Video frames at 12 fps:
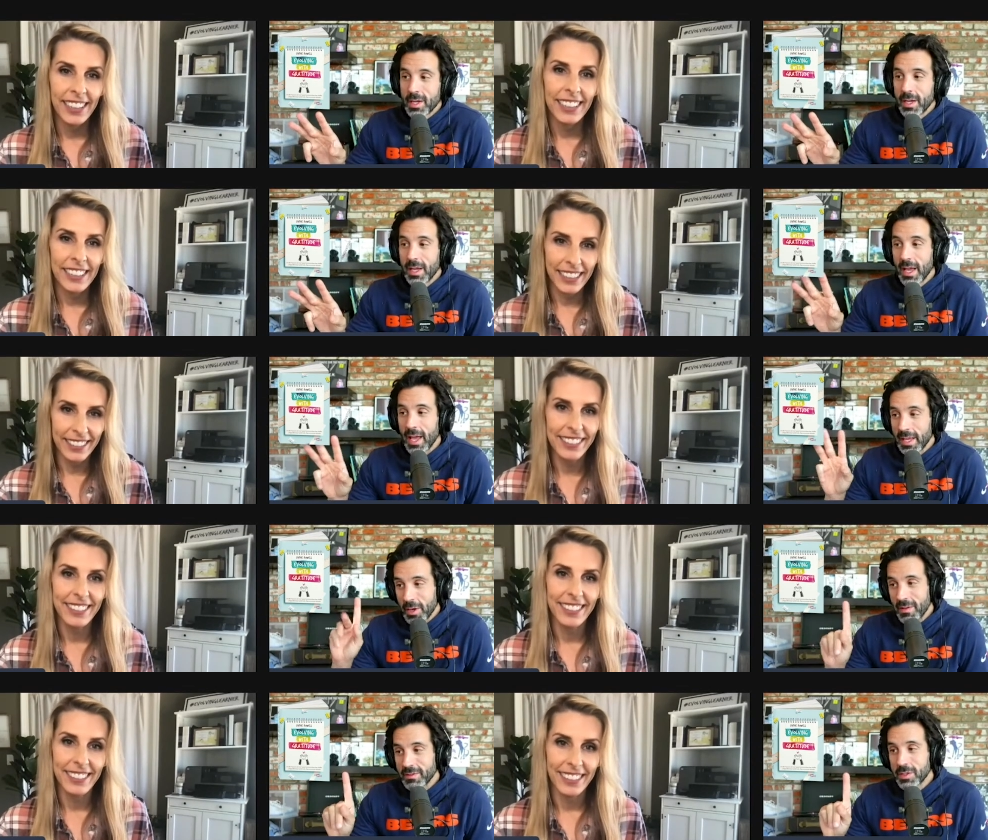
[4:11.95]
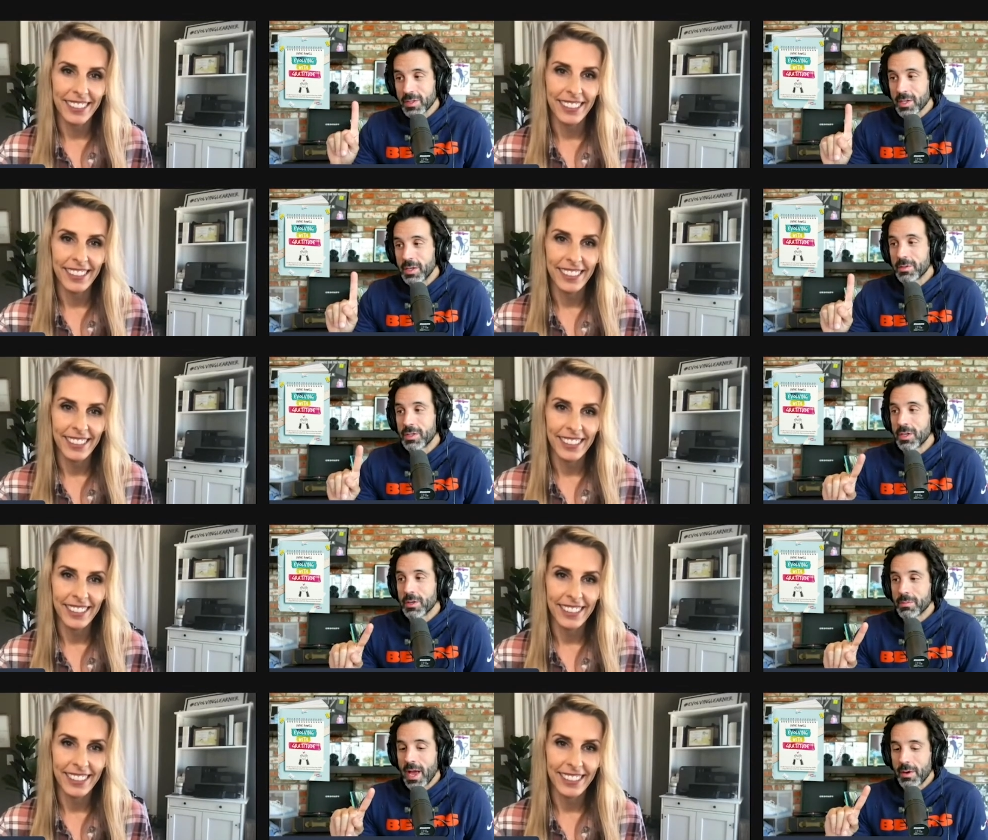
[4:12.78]
Speaker 1: Yeah, you have to do this on
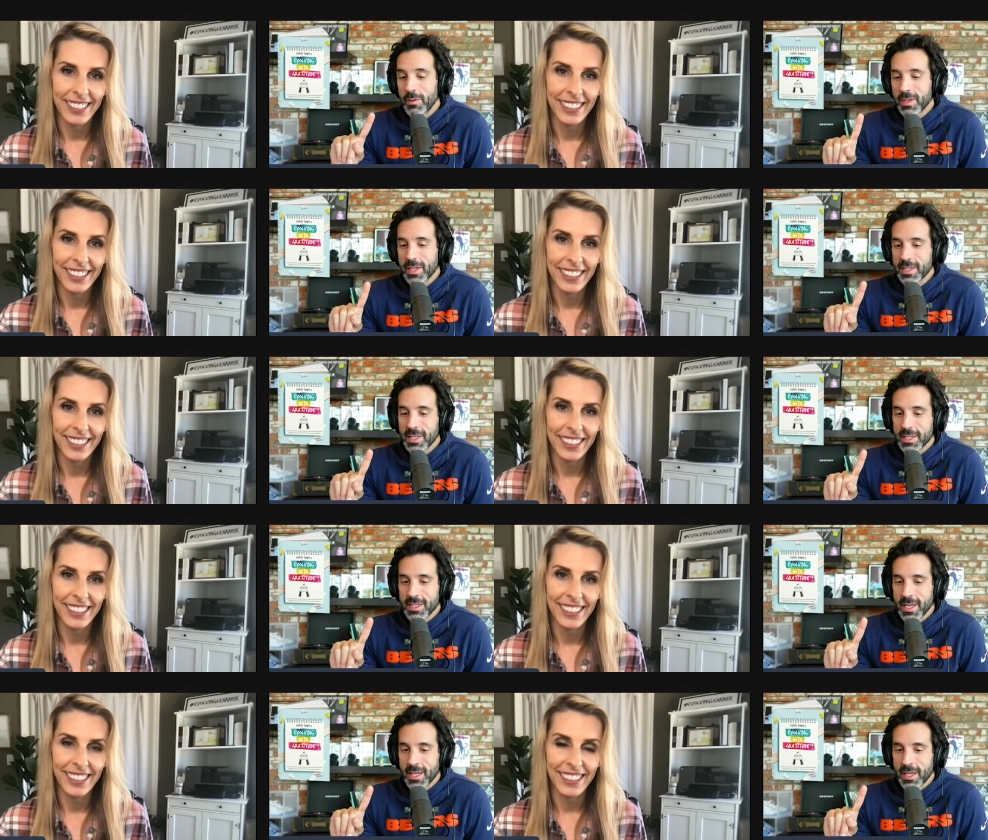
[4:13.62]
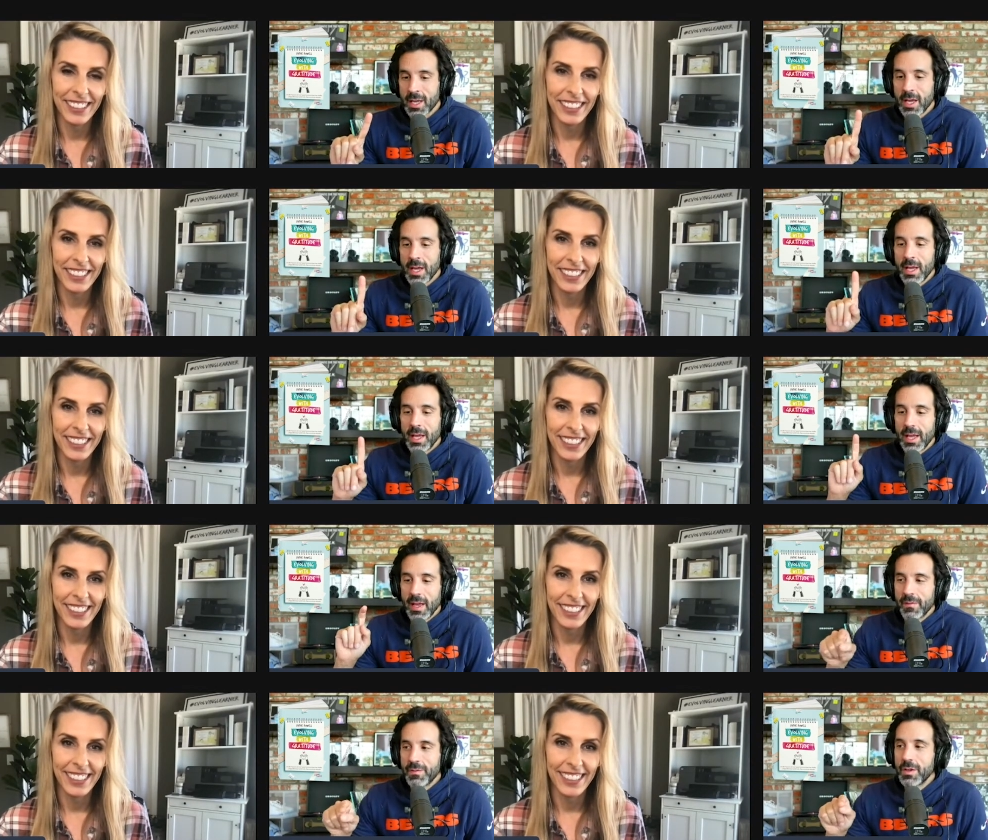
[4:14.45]
YouTube. Anyone that's listening,
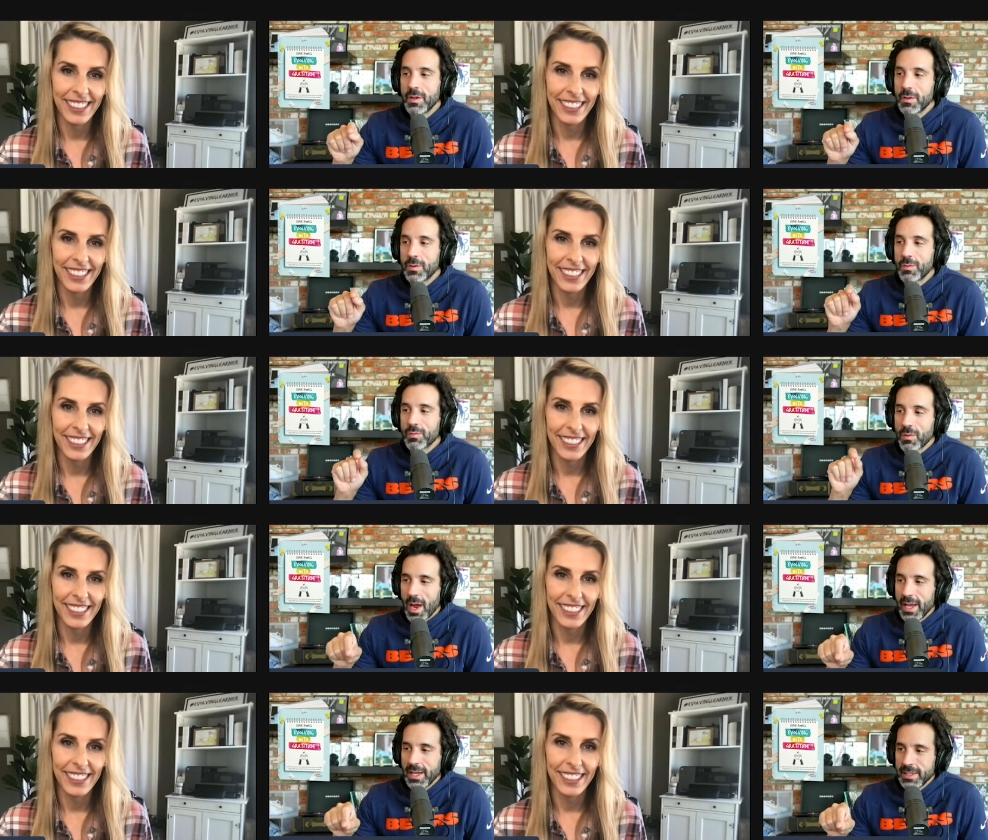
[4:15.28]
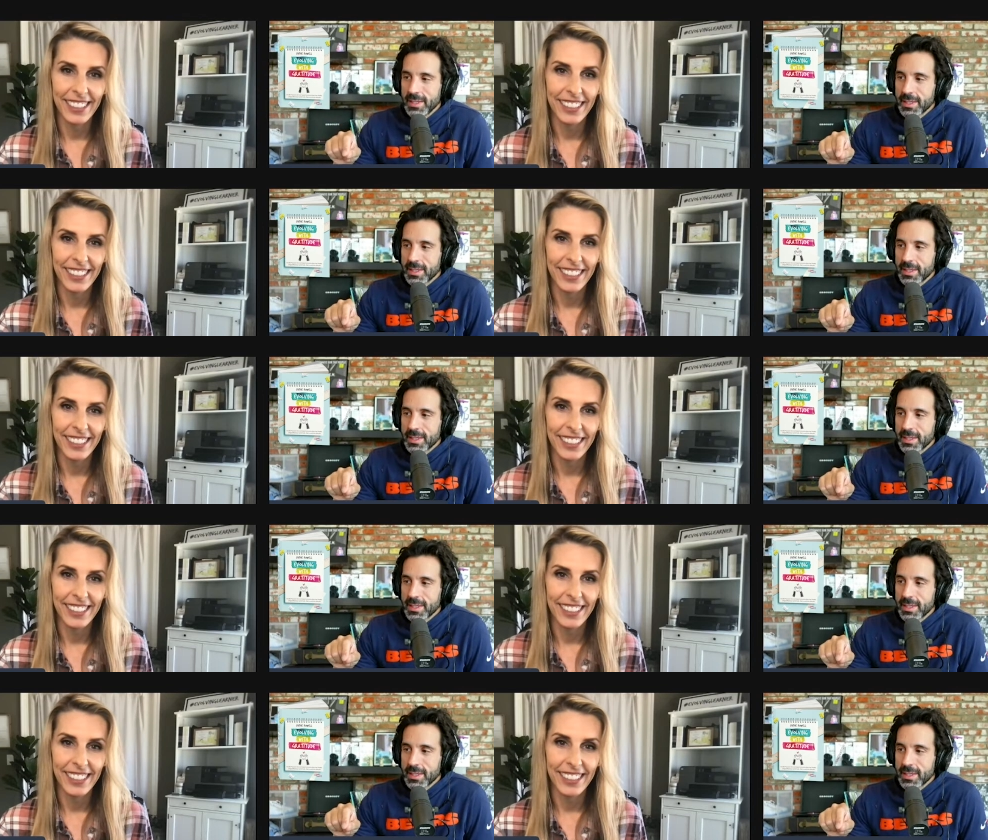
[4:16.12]
if you write